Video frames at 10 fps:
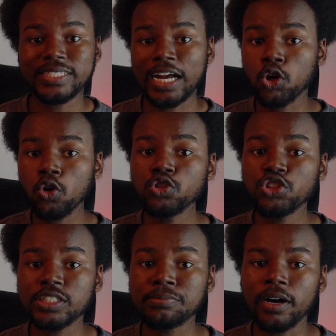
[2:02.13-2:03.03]
and
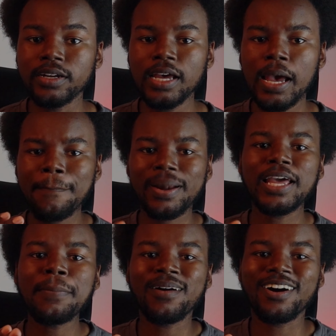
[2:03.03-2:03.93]
conscious mind play
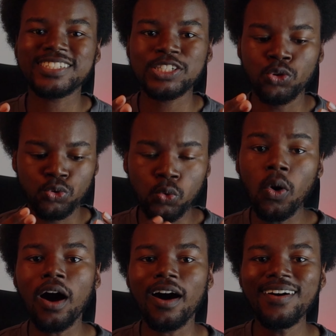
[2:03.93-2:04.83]
a part in who you
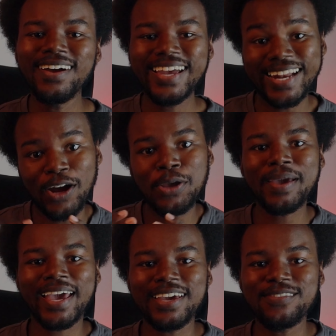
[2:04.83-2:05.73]
are, in how you
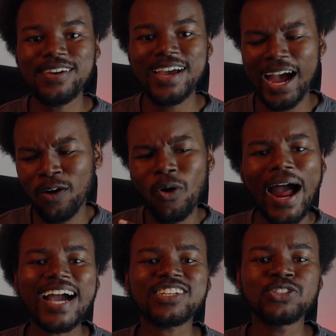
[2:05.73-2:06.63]
behave, and what
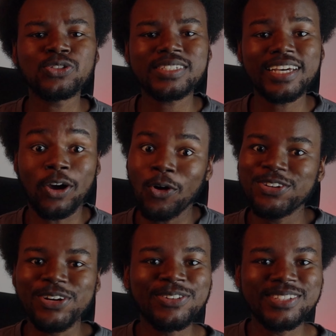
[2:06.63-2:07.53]
actions you take or
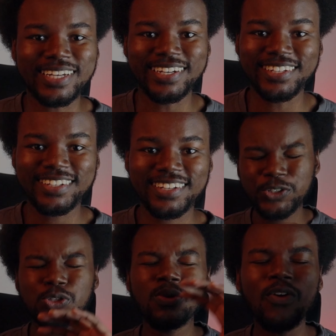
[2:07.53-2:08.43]
don't take.
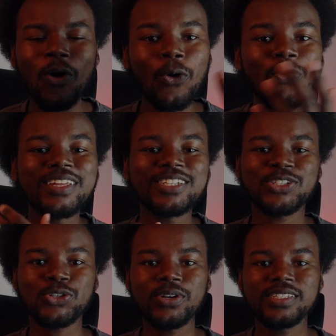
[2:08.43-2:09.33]
So with all these
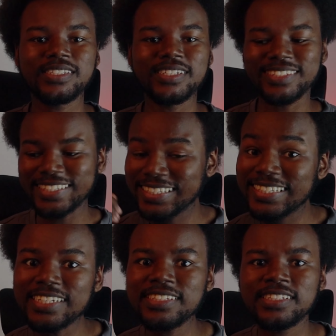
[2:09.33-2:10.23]
choices,
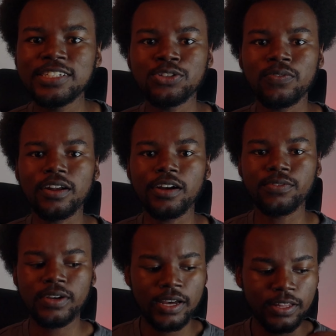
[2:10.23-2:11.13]
necessities of life,
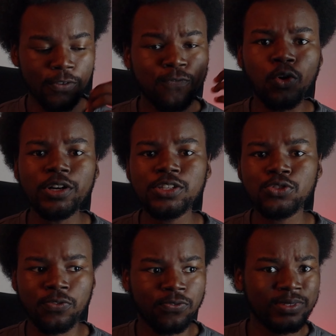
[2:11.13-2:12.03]
the voices
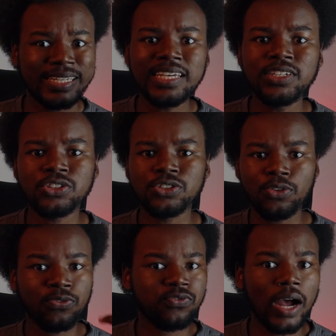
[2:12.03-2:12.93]
of teachers, of
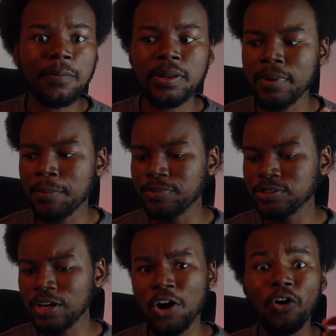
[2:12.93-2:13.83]
family
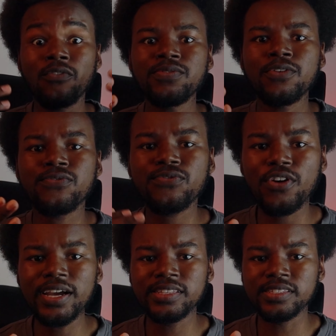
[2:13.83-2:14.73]
members, of even
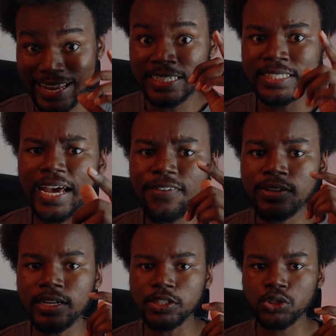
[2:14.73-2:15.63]
friends, and
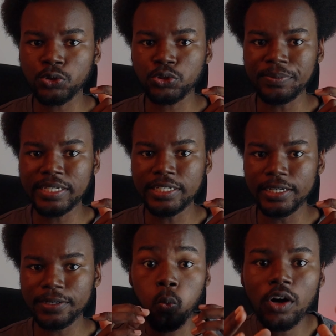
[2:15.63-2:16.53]
definitely social media,
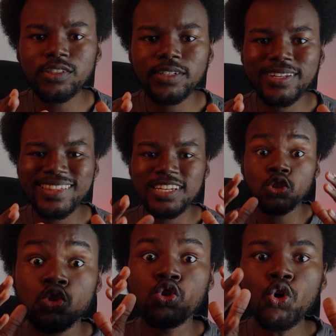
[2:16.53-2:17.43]
what are the
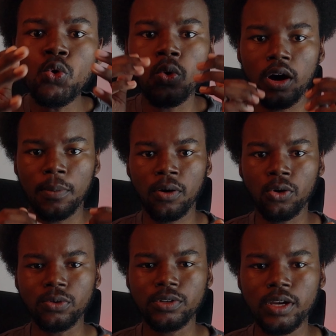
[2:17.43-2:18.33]
things you
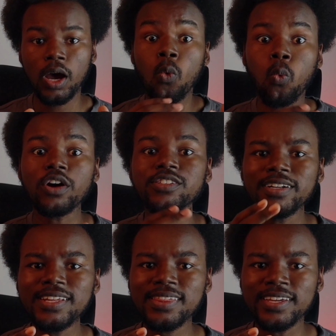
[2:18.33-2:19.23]
uphold? What are
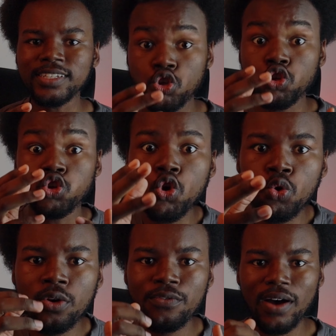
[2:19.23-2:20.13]
the things
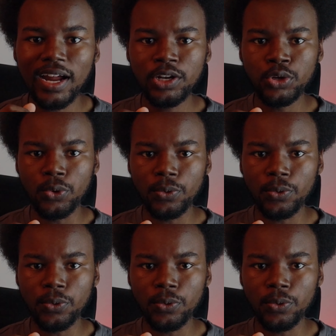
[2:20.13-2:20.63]
you value?